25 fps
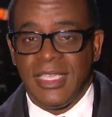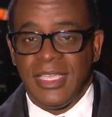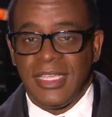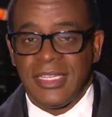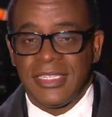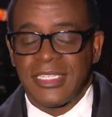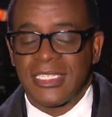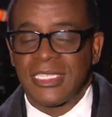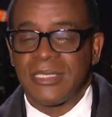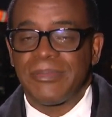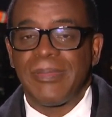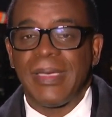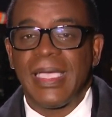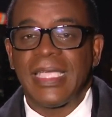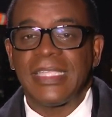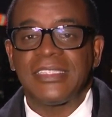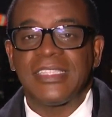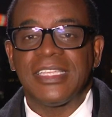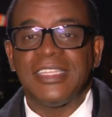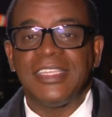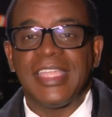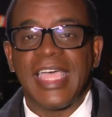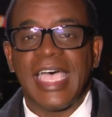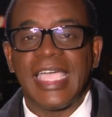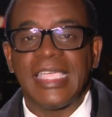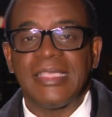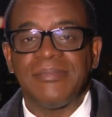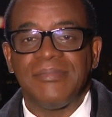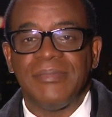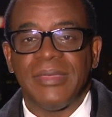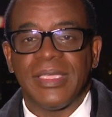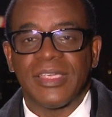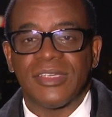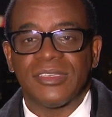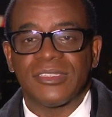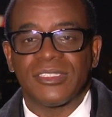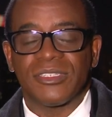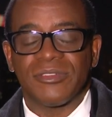despite the
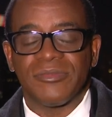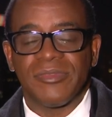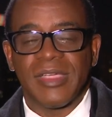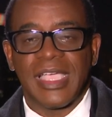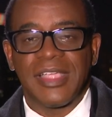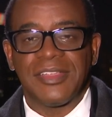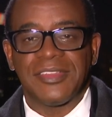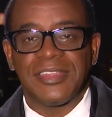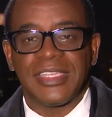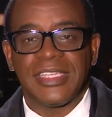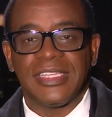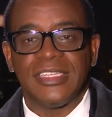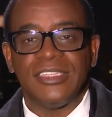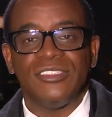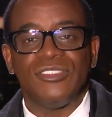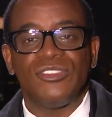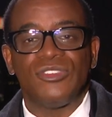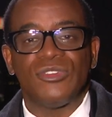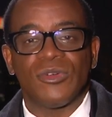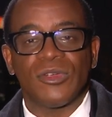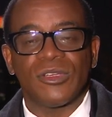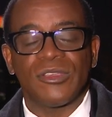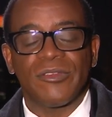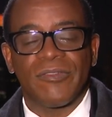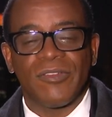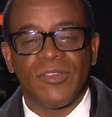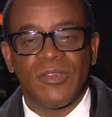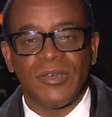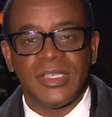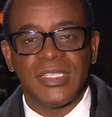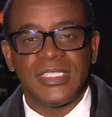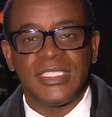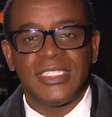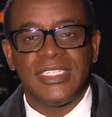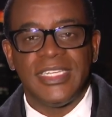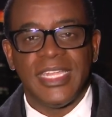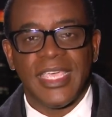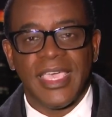nightmares surrounding George Floyd's
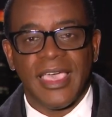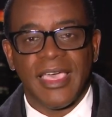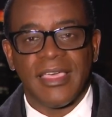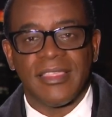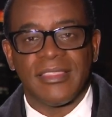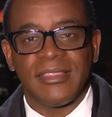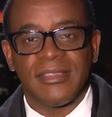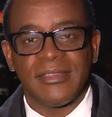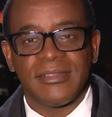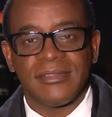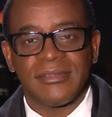death.